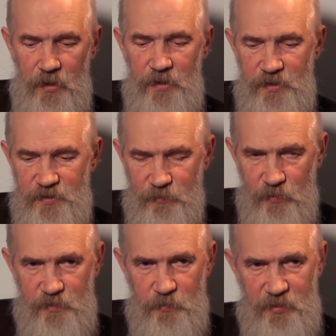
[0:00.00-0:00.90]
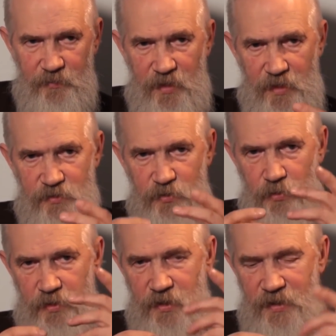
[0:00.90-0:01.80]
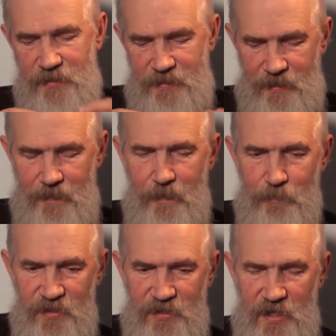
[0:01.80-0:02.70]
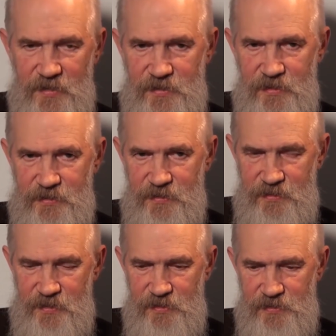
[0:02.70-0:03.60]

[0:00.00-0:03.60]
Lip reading: These properties occur only when the